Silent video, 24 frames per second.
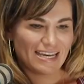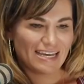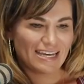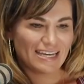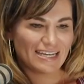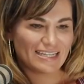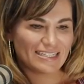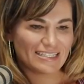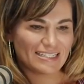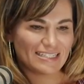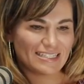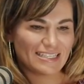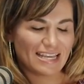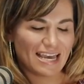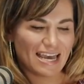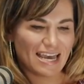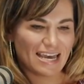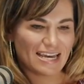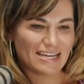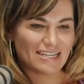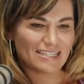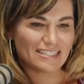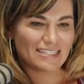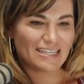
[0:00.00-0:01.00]
It
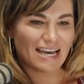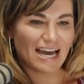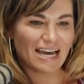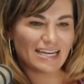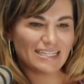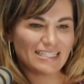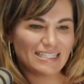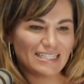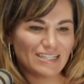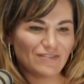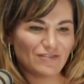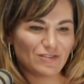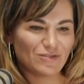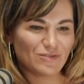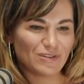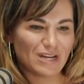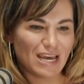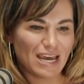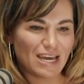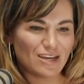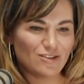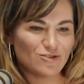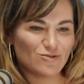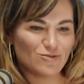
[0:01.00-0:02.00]
says, "Hi, Steve and
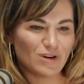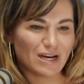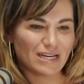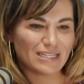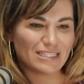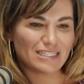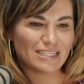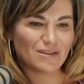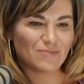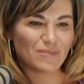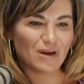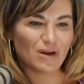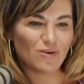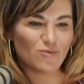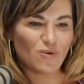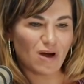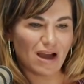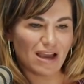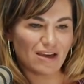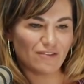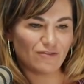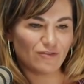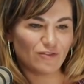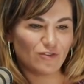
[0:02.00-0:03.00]
Renae. You guys sent my
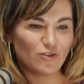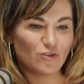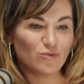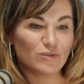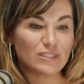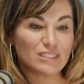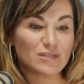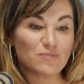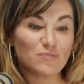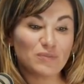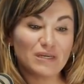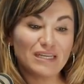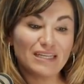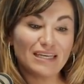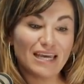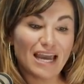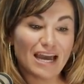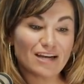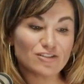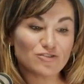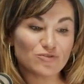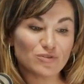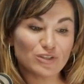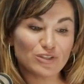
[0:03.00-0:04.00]
wife, who is a
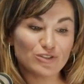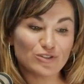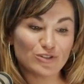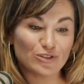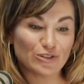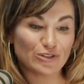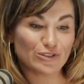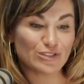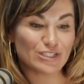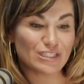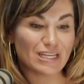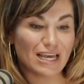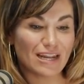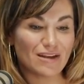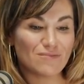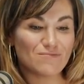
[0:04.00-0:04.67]
pediatric nurse, an